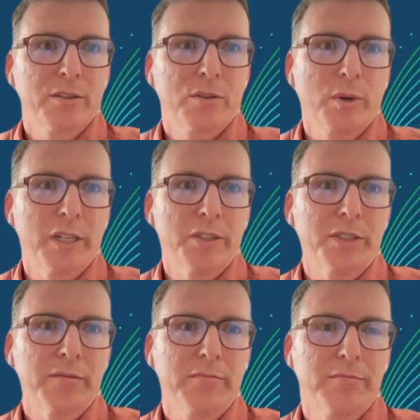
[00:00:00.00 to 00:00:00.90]

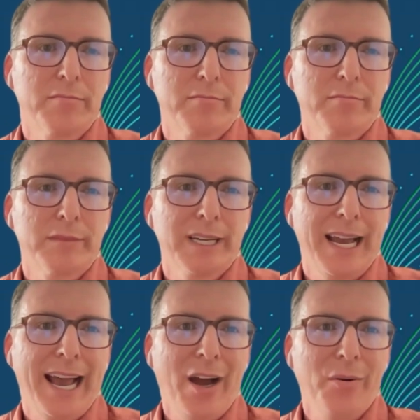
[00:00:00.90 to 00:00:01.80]
question.
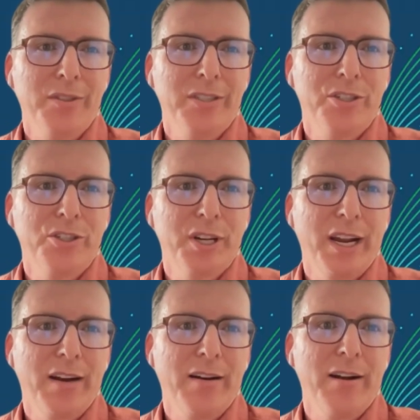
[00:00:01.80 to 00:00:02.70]
How to
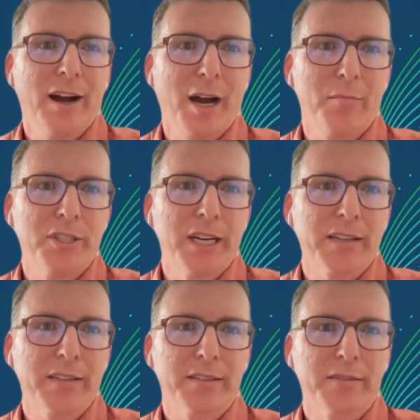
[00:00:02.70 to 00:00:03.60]
share
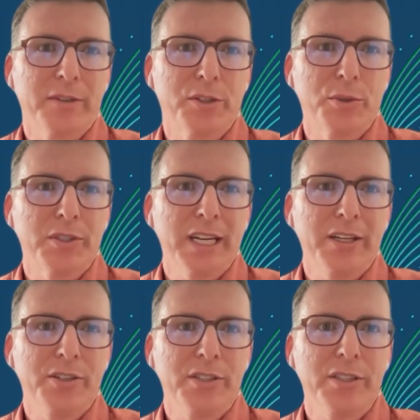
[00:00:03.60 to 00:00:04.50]
objects,
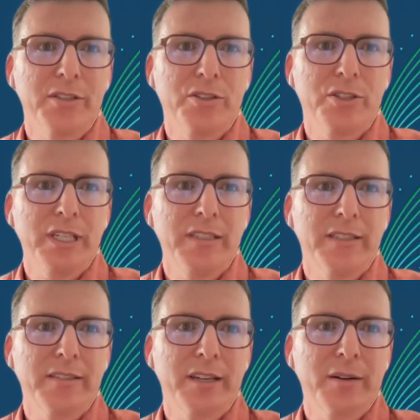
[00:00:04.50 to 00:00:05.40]
visualizations, sheets,
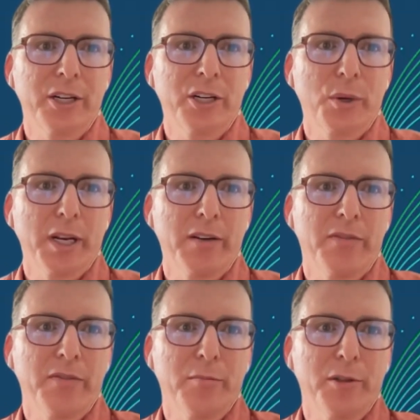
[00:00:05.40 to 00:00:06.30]
etc., created
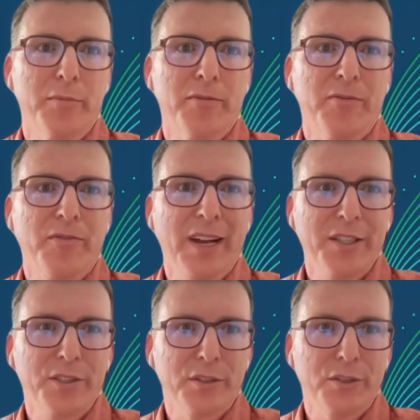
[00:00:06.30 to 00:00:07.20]
from a
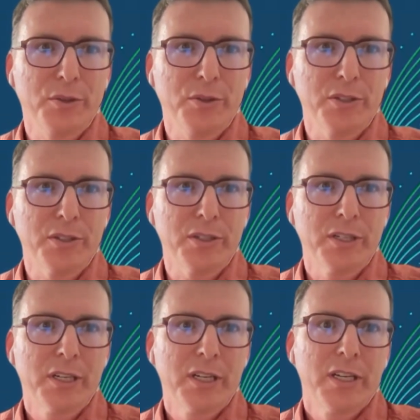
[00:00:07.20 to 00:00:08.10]
professional user
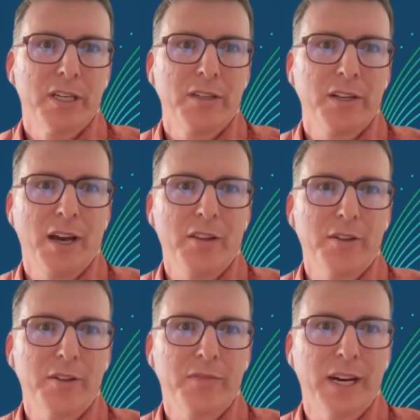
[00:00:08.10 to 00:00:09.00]
to other
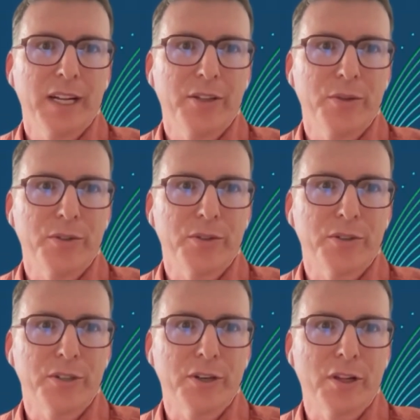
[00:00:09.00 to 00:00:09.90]
defined users
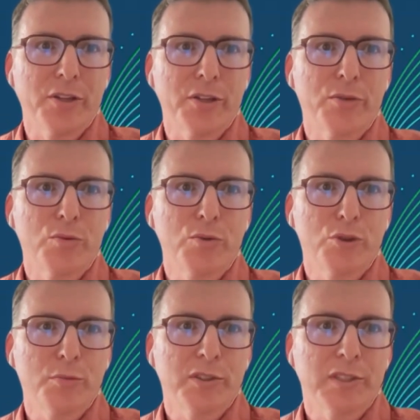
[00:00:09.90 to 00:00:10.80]
or other
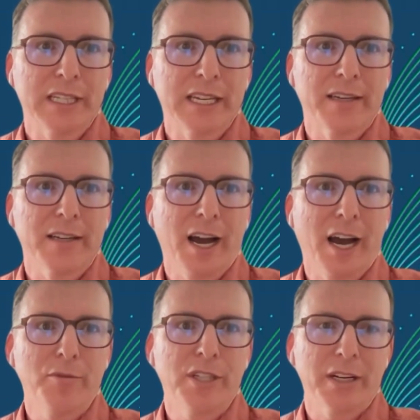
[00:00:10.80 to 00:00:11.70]
groups, like
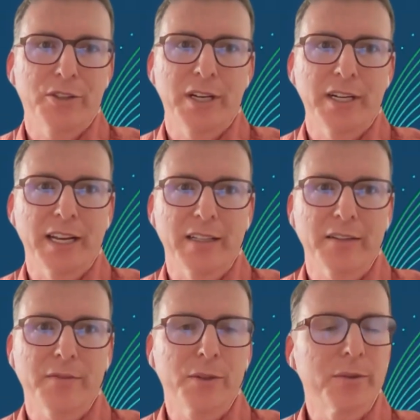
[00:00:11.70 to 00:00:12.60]
object sharing in
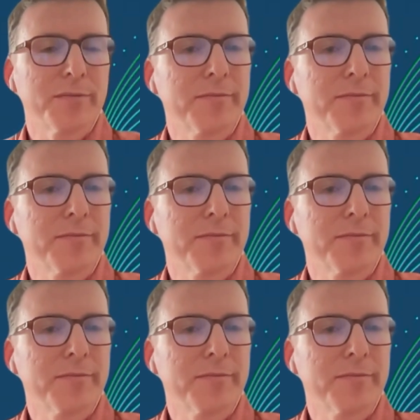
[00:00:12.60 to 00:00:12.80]
QlikView.